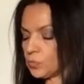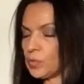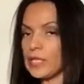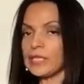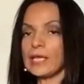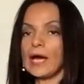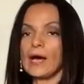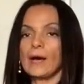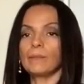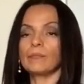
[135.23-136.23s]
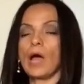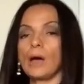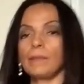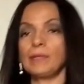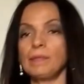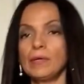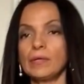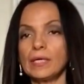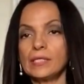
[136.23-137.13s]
with almond milk.